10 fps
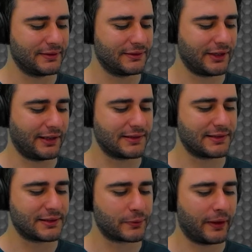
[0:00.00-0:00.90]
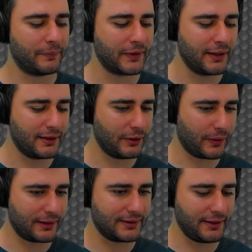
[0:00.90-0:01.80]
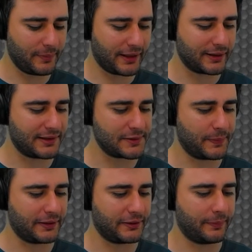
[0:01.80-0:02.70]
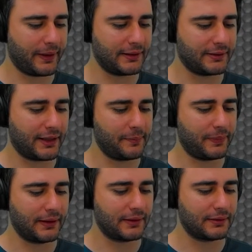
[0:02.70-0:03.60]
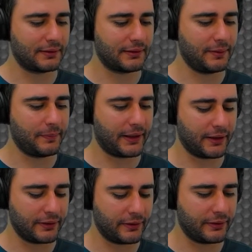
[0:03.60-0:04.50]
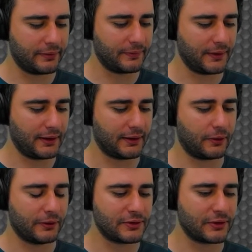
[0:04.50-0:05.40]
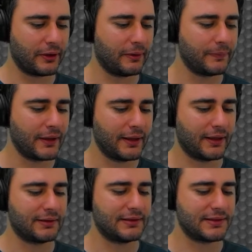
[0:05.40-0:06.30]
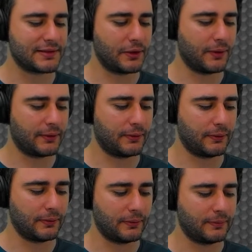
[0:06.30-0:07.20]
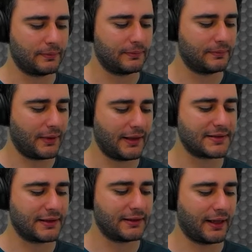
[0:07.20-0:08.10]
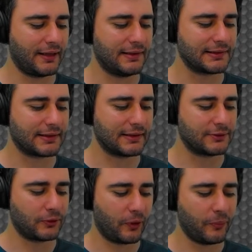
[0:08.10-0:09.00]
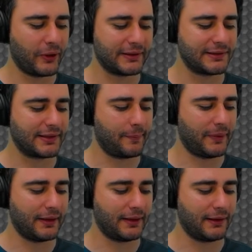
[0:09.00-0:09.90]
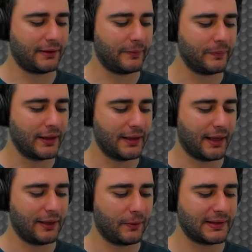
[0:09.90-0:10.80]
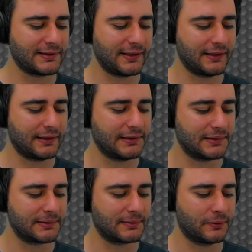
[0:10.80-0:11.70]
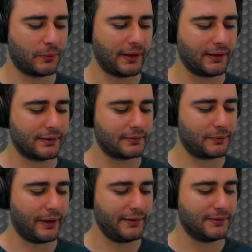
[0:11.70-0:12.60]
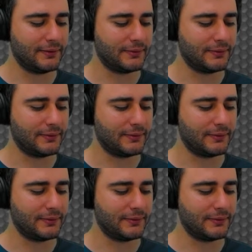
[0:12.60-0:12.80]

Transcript: changes as well. You can debug this better by typing debugger in the console, and this is going to instantaneously stop what is happening here. And you can see this green, red,